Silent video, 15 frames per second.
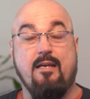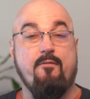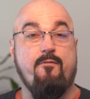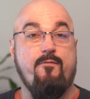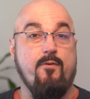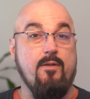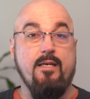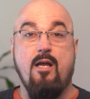
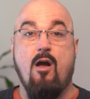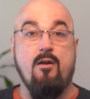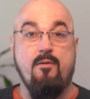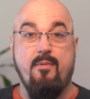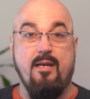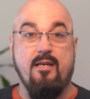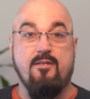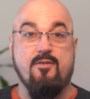fully
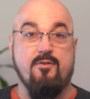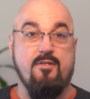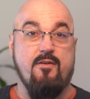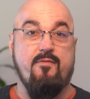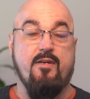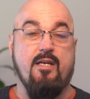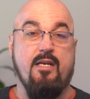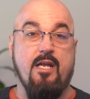automated
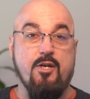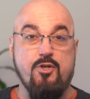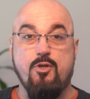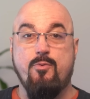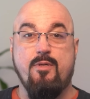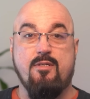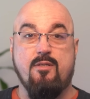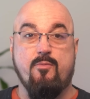certificate
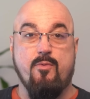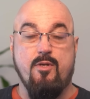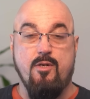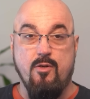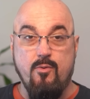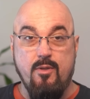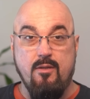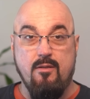issuance and
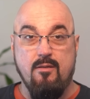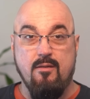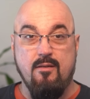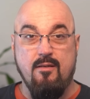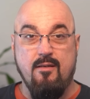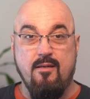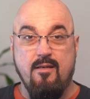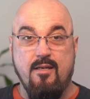renewal.
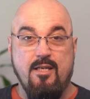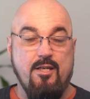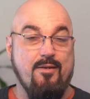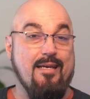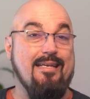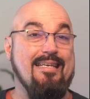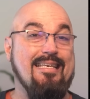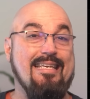You
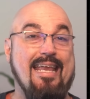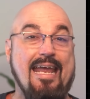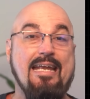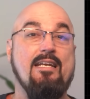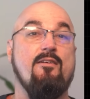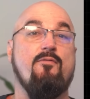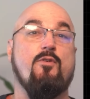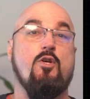get
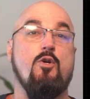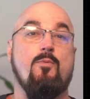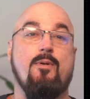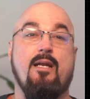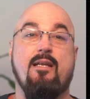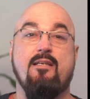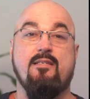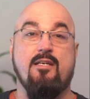native
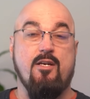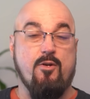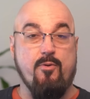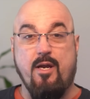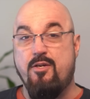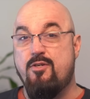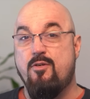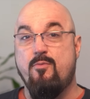Kubernetes
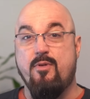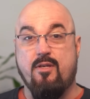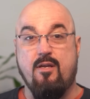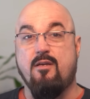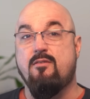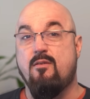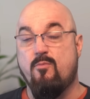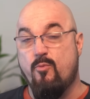integration with
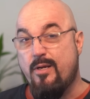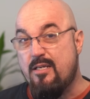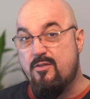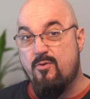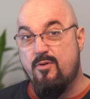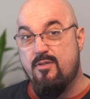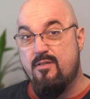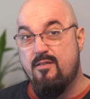custom
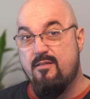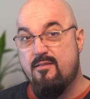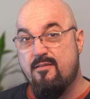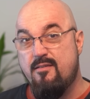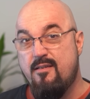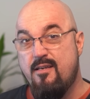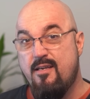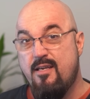
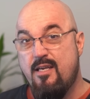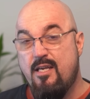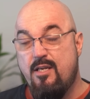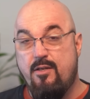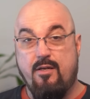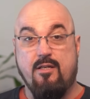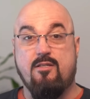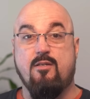resources.
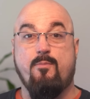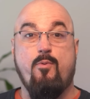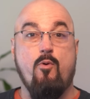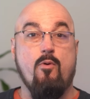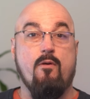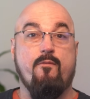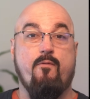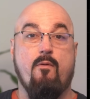You get
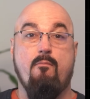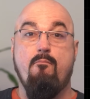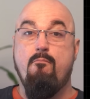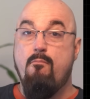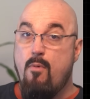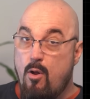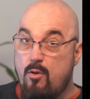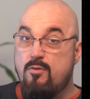support for
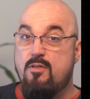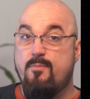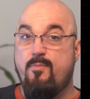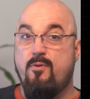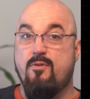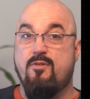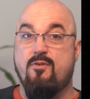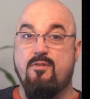
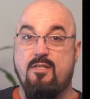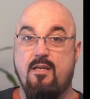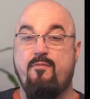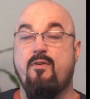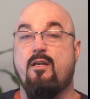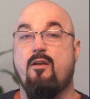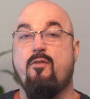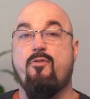multiple
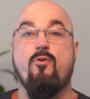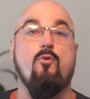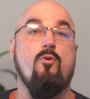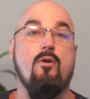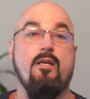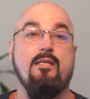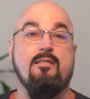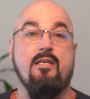certificate
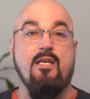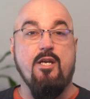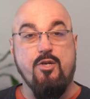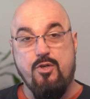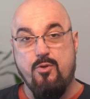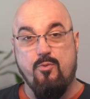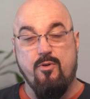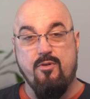authorities and
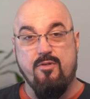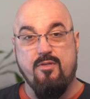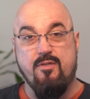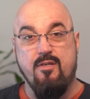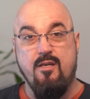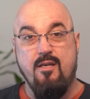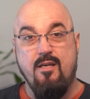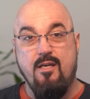
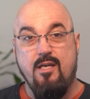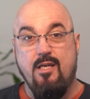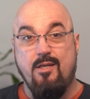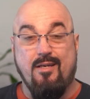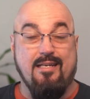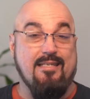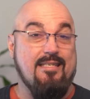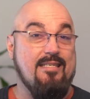issuers.
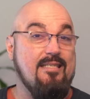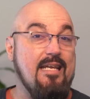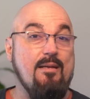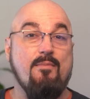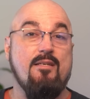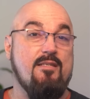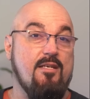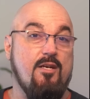You get
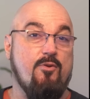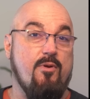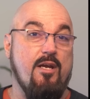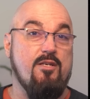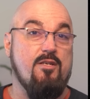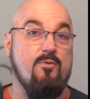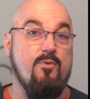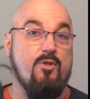seamless
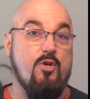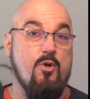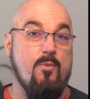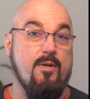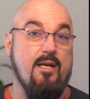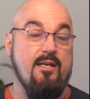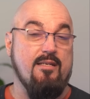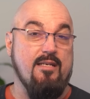integration with
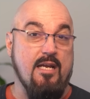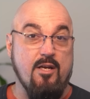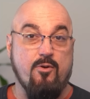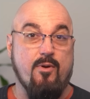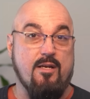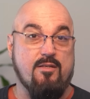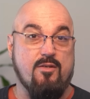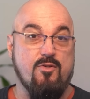Kubernetes
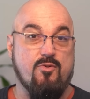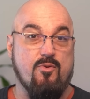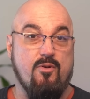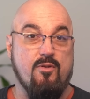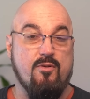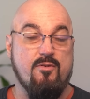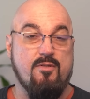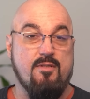ingress
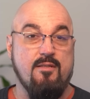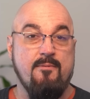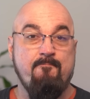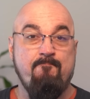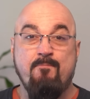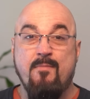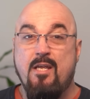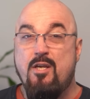controllers.
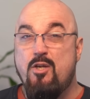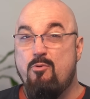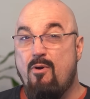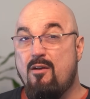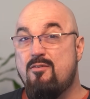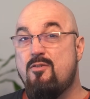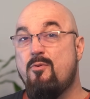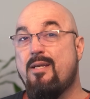You
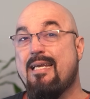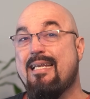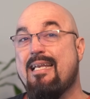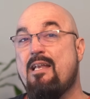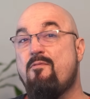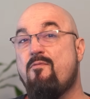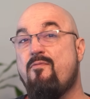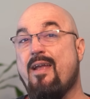also get
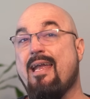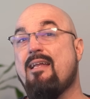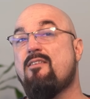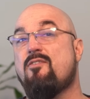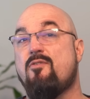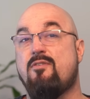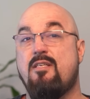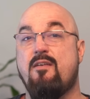
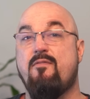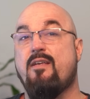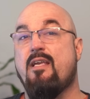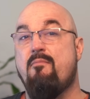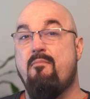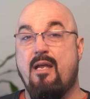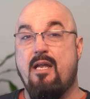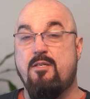advanced
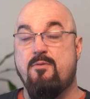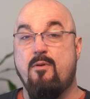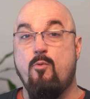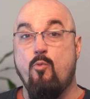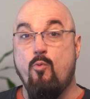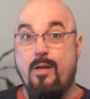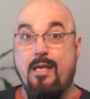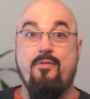certificate management
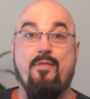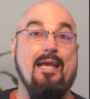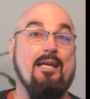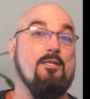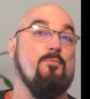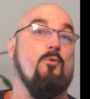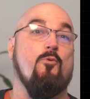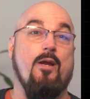with
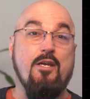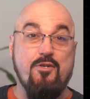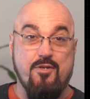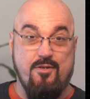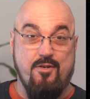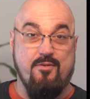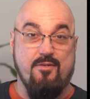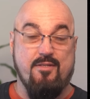
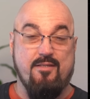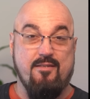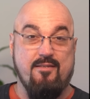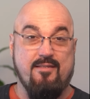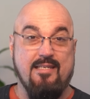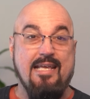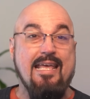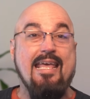expiration
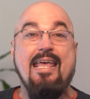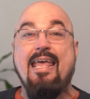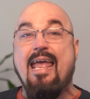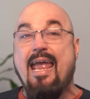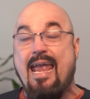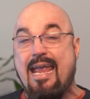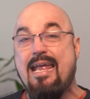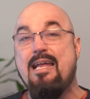notices,
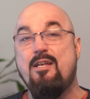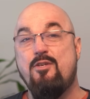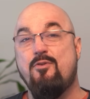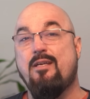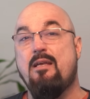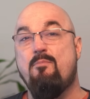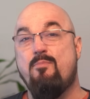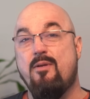and you
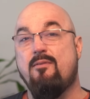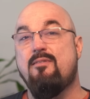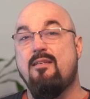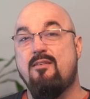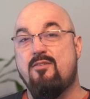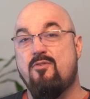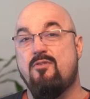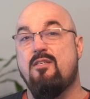get
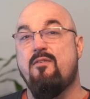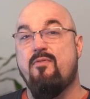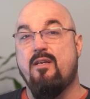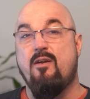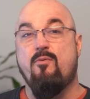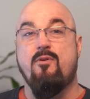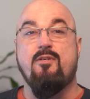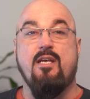built-in
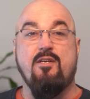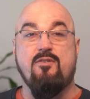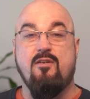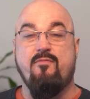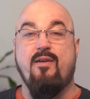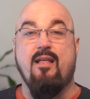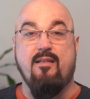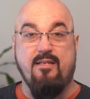certificate rotation
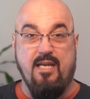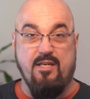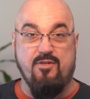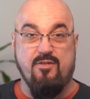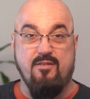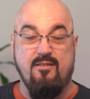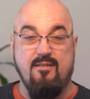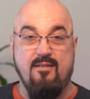and
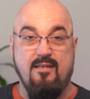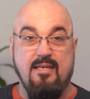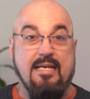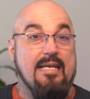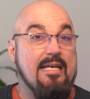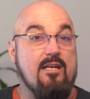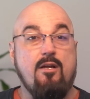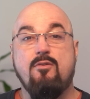validation.
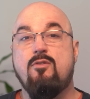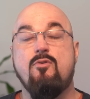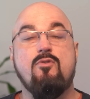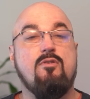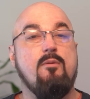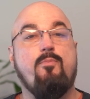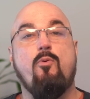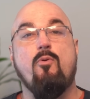It also
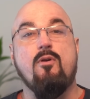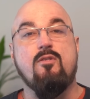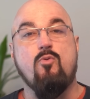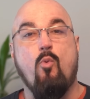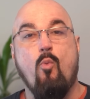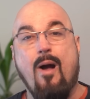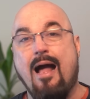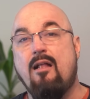supports
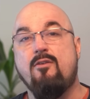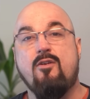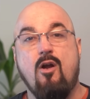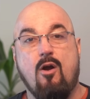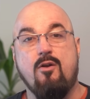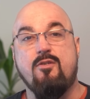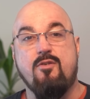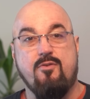
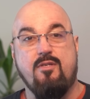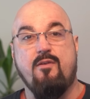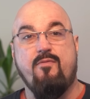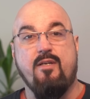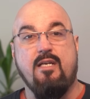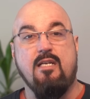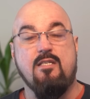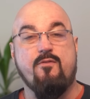wildcard
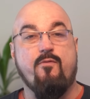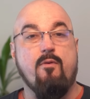certificates for